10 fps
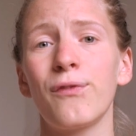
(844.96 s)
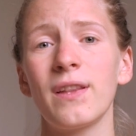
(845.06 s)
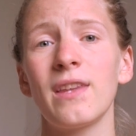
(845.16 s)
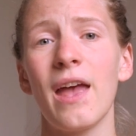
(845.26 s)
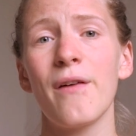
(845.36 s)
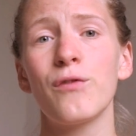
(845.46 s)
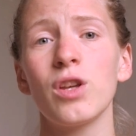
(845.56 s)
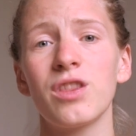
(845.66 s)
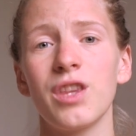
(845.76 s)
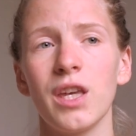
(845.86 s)
fit
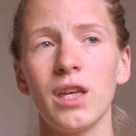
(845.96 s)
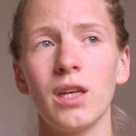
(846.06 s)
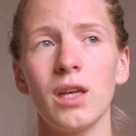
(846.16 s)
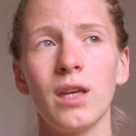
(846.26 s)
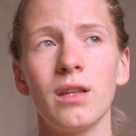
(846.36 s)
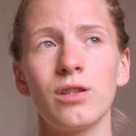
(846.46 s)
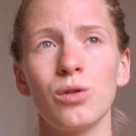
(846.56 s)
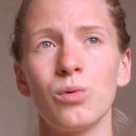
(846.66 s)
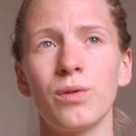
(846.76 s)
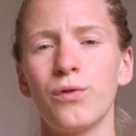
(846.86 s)
everything
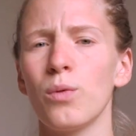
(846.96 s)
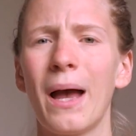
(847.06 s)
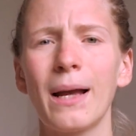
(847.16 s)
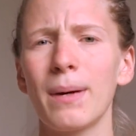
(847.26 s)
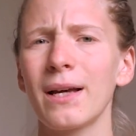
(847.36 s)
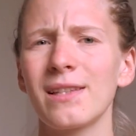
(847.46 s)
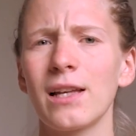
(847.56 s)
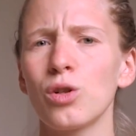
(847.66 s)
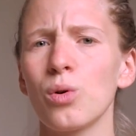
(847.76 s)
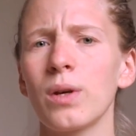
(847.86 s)
into the few backpacks I
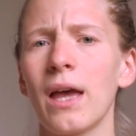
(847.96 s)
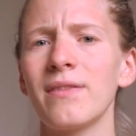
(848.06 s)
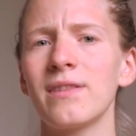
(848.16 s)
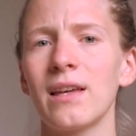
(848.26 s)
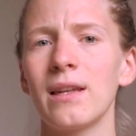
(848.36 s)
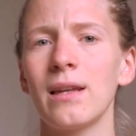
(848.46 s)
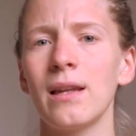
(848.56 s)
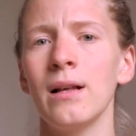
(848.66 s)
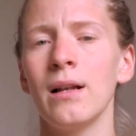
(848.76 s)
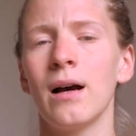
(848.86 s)
took. And
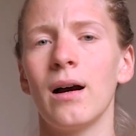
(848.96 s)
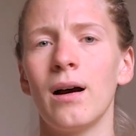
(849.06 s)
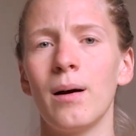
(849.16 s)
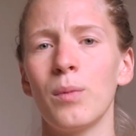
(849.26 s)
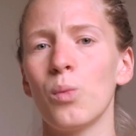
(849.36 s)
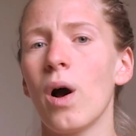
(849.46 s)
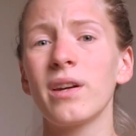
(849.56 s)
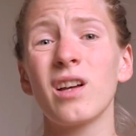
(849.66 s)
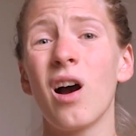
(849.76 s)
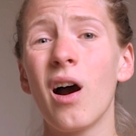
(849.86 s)
then um,
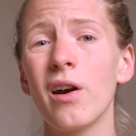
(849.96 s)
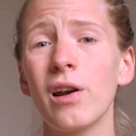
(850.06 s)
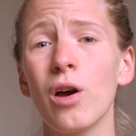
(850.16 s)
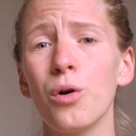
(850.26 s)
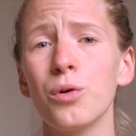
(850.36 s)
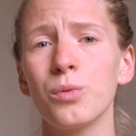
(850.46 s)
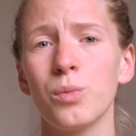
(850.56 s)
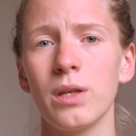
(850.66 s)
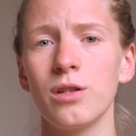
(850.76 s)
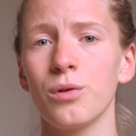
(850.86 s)
one carload
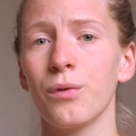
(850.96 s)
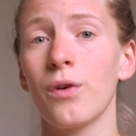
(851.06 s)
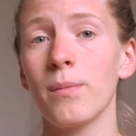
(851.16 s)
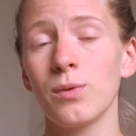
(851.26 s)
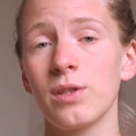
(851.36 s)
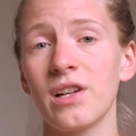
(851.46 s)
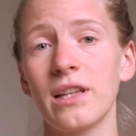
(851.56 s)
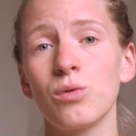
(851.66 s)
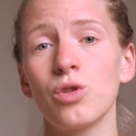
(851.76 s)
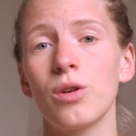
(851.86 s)
we took from
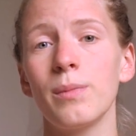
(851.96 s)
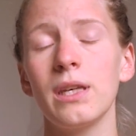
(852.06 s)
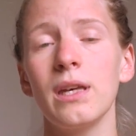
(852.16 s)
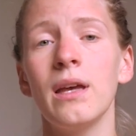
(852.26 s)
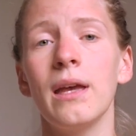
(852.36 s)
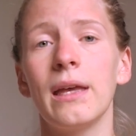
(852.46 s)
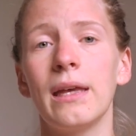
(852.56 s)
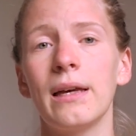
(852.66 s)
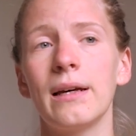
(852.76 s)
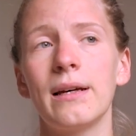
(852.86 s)
Switzerland to Germany.
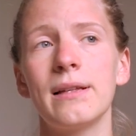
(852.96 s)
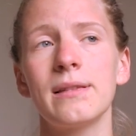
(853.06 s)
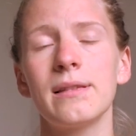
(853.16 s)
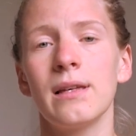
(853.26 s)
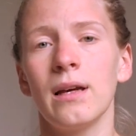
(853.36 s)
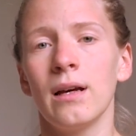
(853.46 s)
And